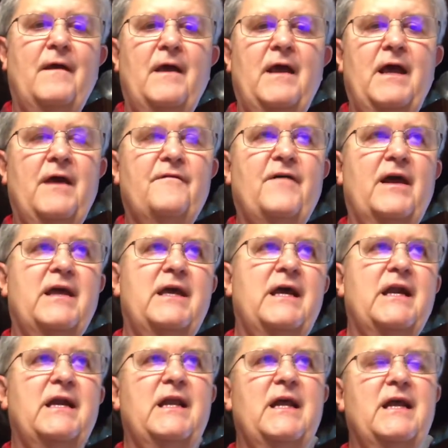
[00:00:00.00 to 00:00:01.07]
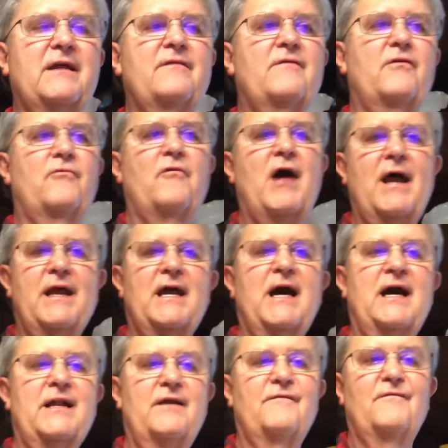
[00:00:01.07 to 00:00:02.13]
if I get it in the right
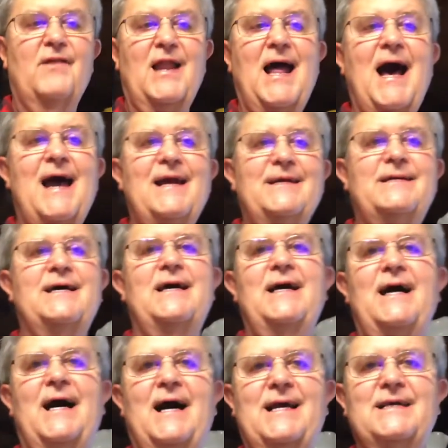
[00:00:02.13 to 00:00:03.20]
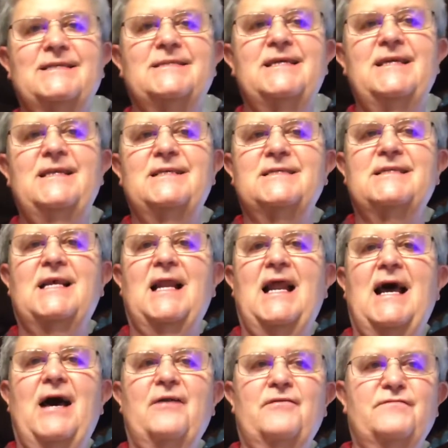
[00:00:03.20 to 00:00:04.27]
kind of light, I can see this
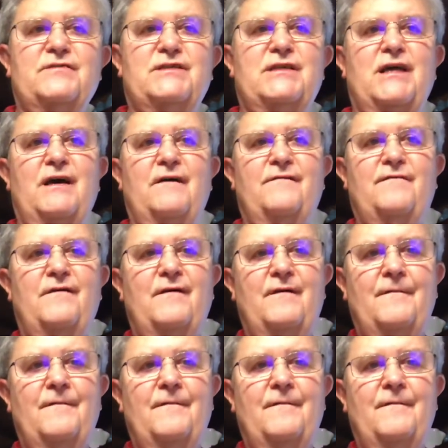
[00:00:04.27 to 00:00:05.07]
cloud of stuff.